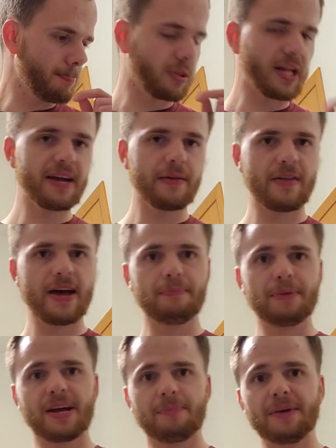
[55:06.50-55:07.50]
Playing
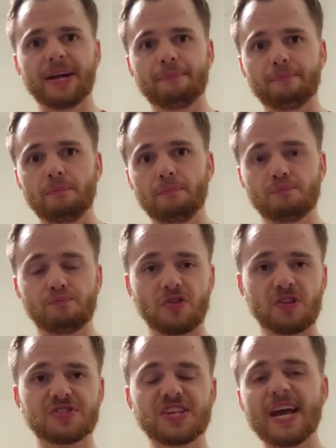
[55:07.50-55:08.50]
that big for
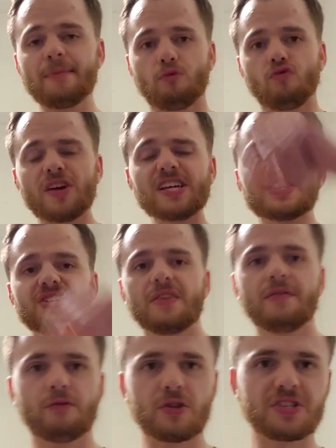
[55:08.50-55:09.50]
the same
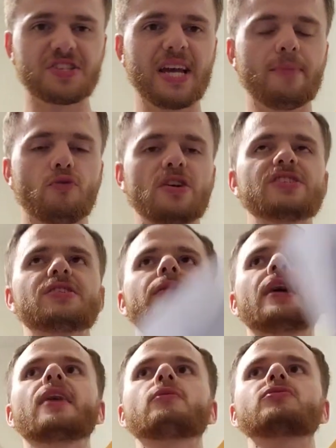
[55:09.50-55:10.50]
reason
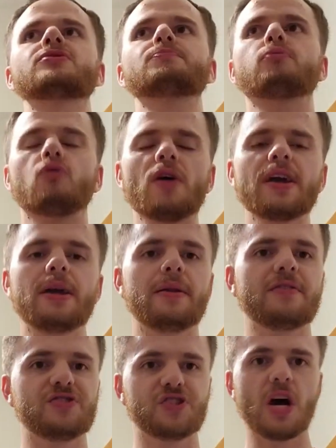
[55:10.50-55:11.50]
that I was praying
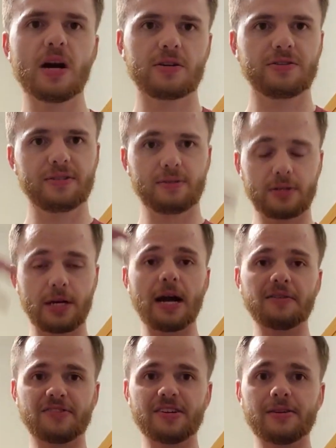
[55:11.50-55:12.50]
and shocked that
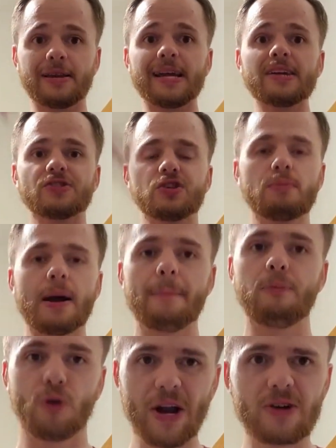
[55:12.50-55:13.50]
God didn't answer my
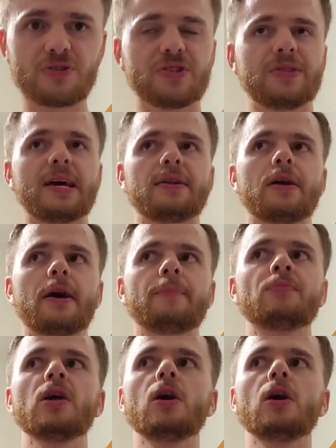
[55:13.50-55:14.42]
prayers in that night.